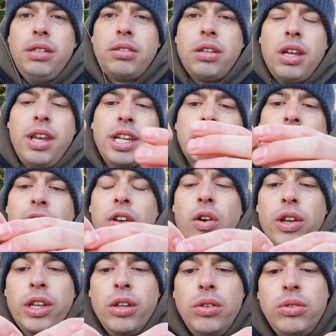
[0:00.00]
So the next thing
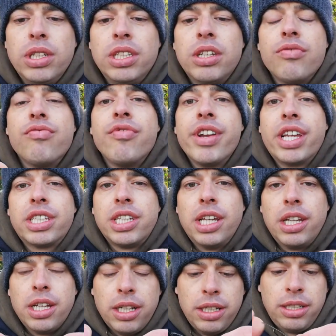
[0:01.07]
I use is a rig
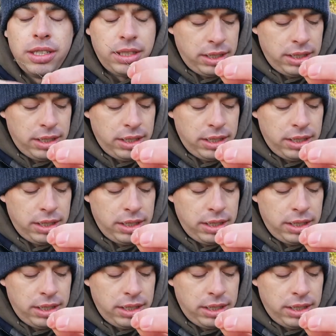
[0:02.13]
sinker.